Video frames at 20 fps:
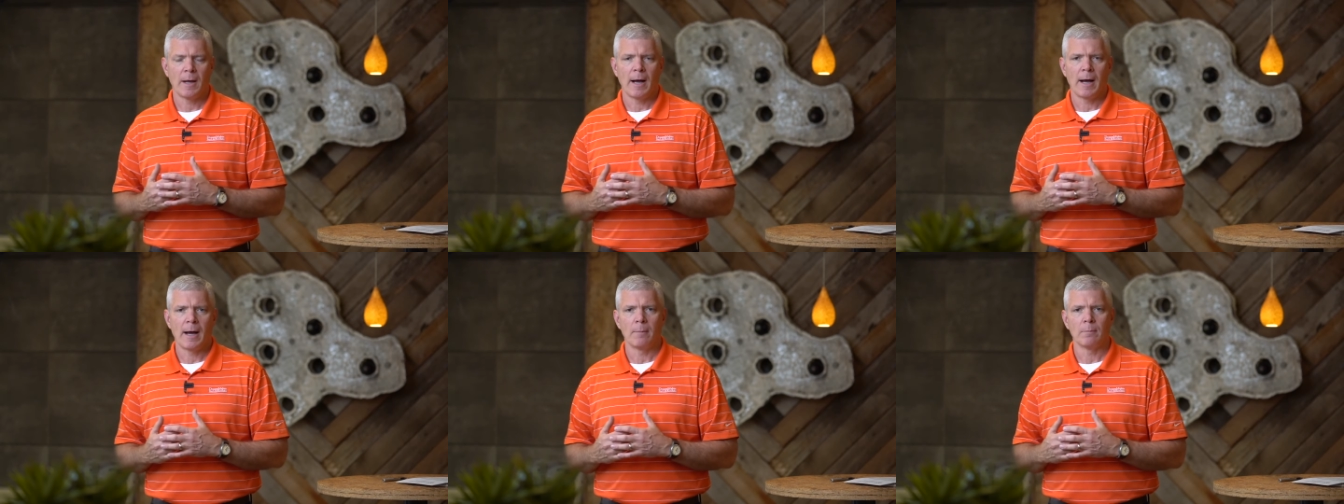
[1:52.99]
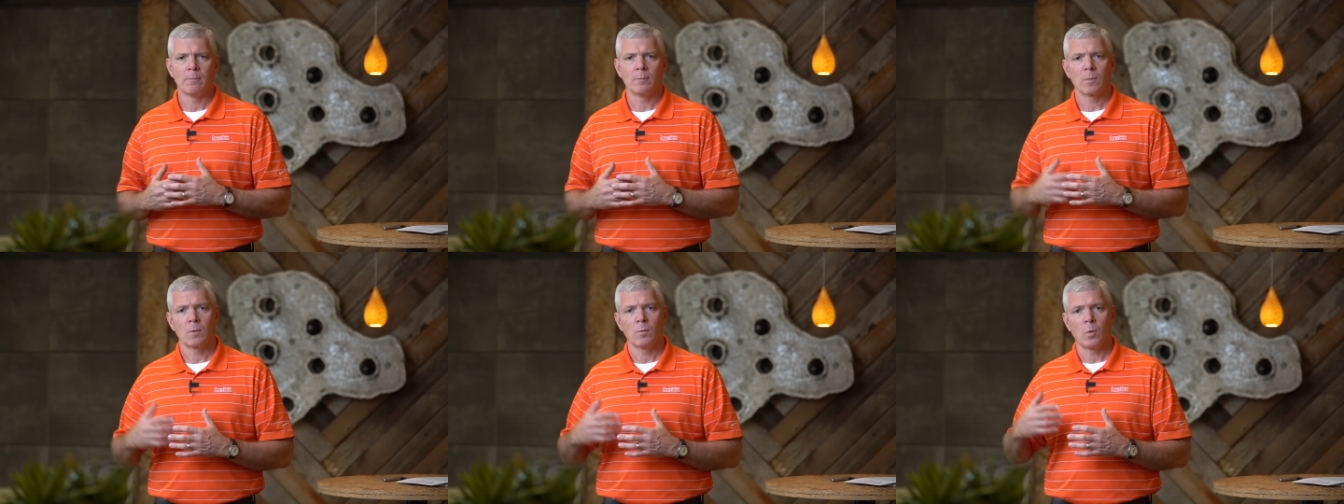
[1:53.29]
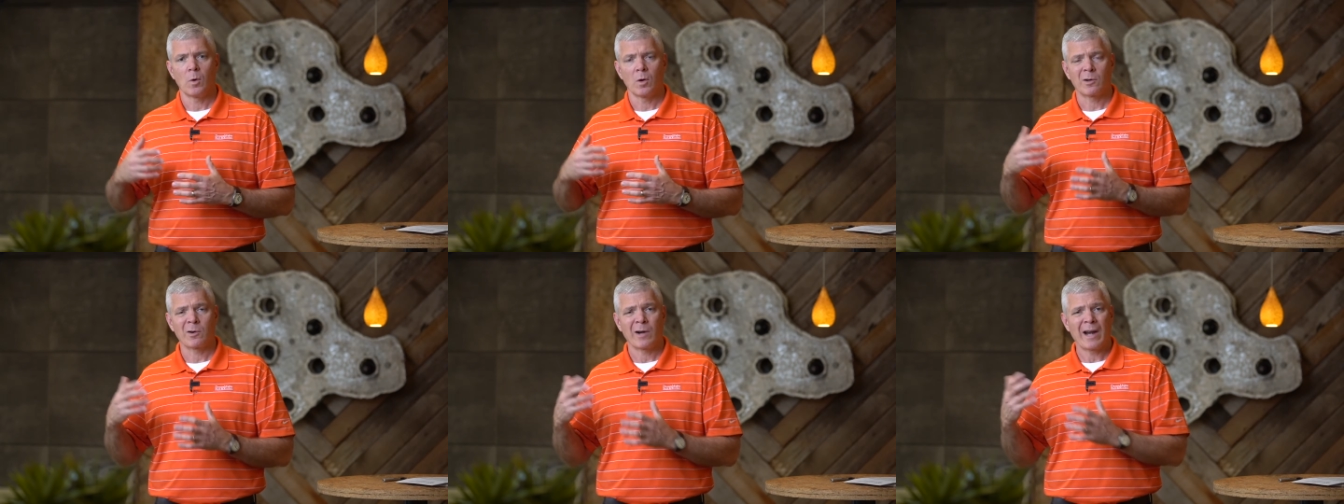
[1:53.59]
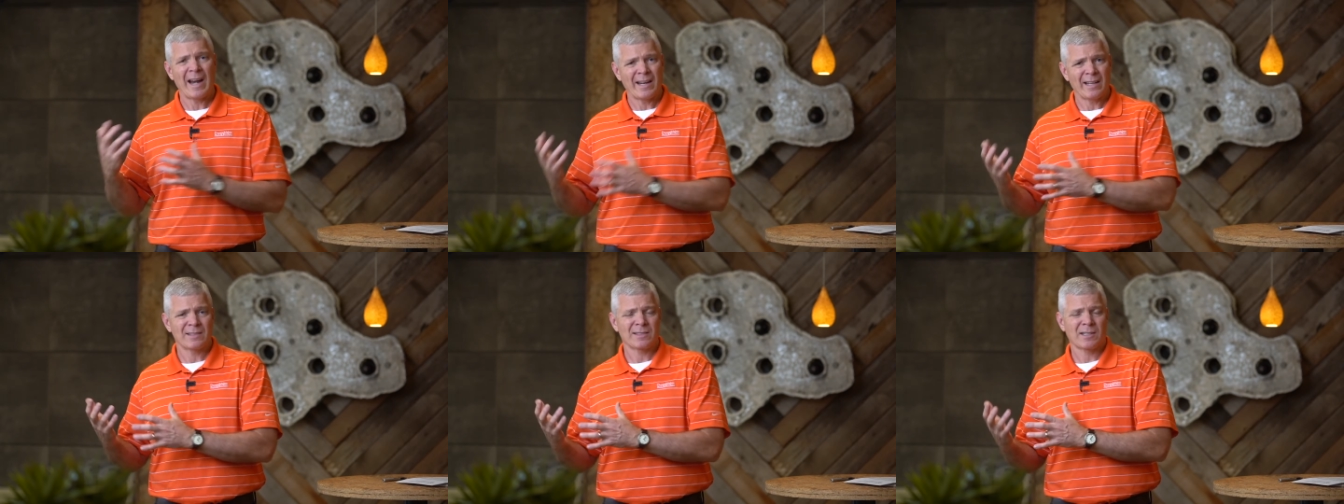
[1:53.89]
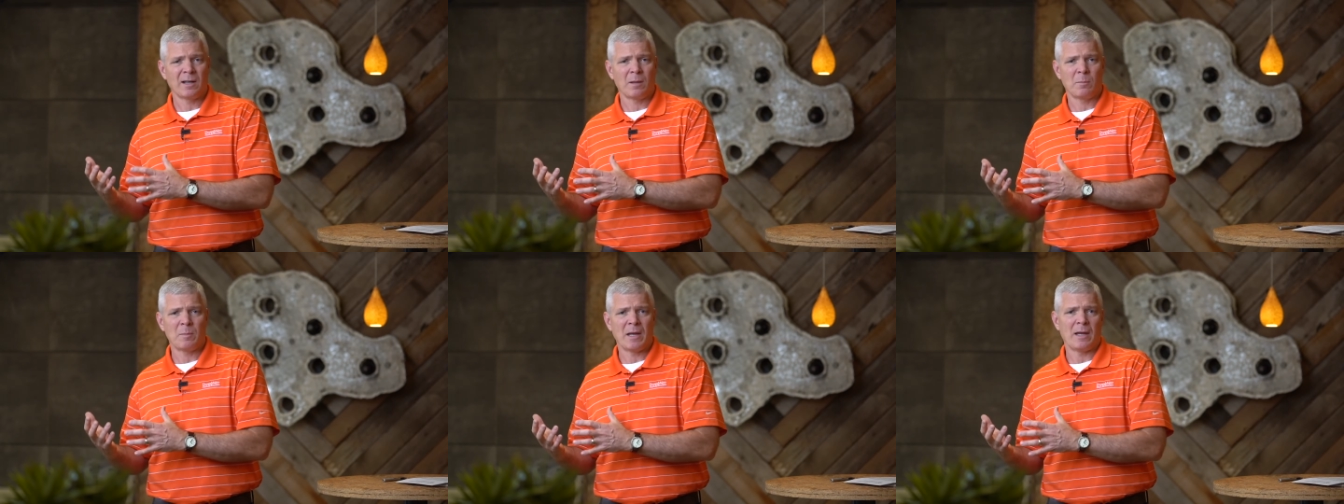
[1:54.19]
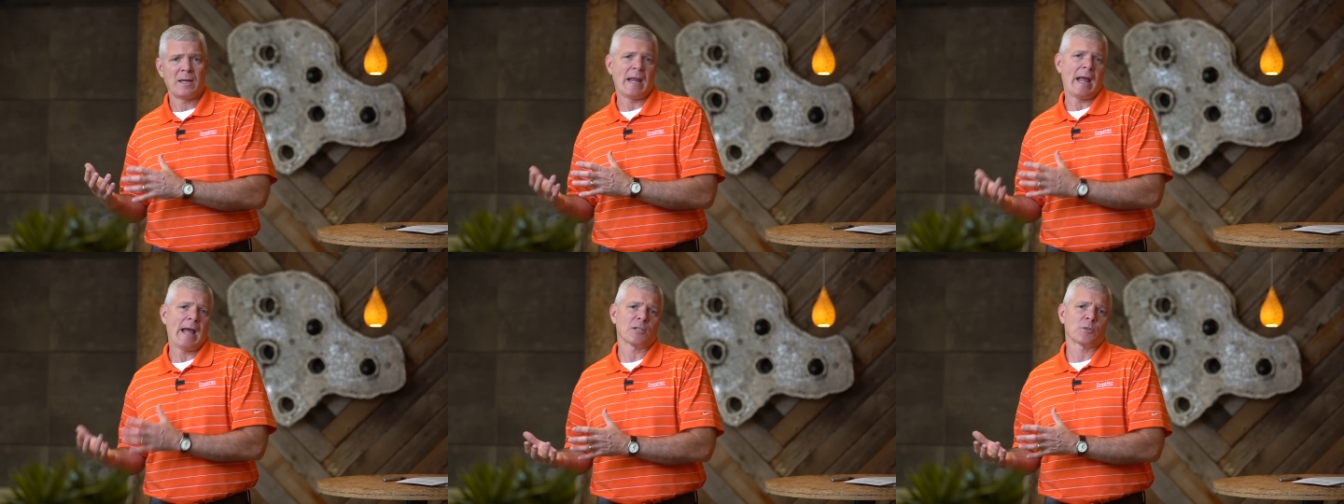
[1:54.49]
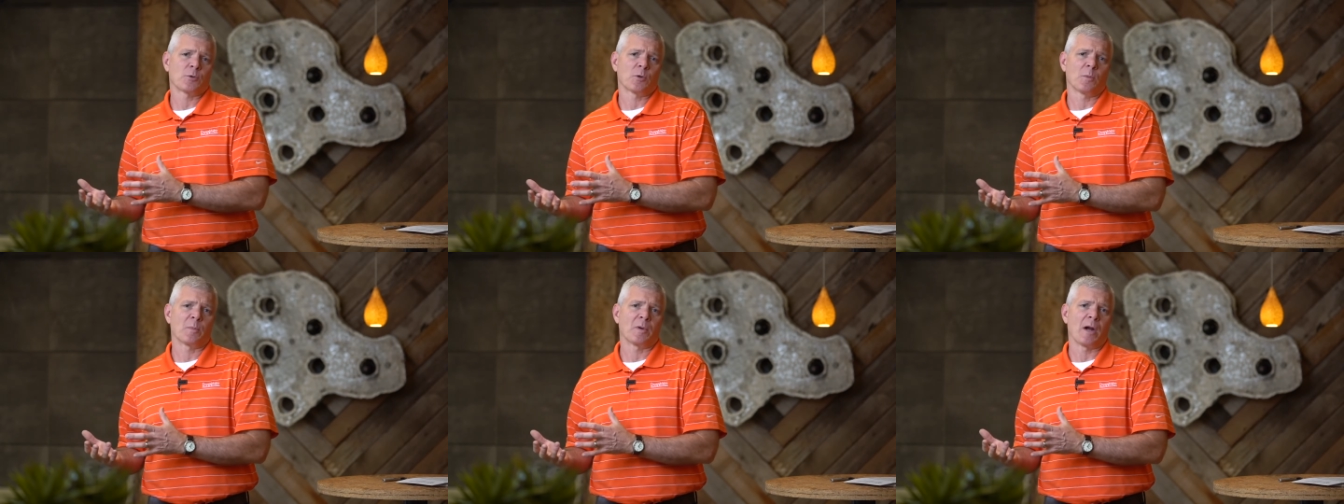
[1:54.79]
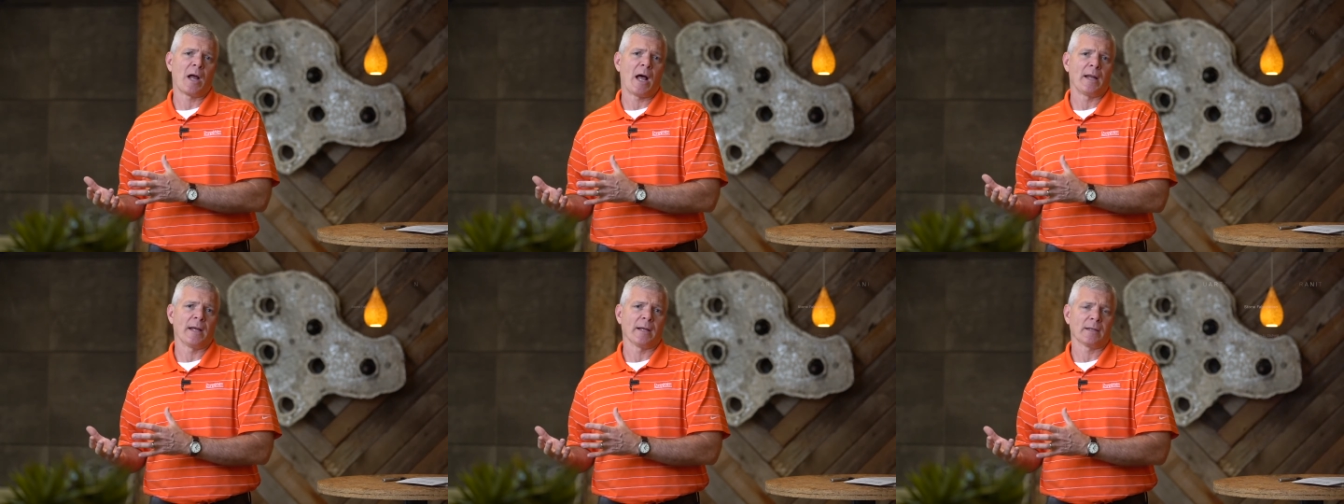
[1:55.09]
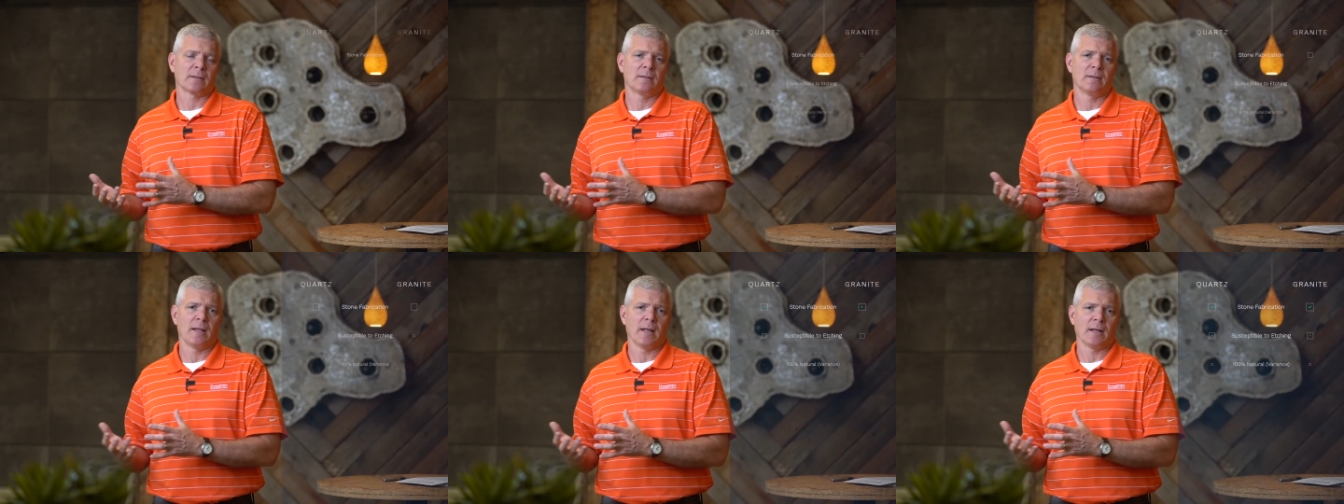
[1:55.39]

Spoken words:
Well, granite's going to be a natural product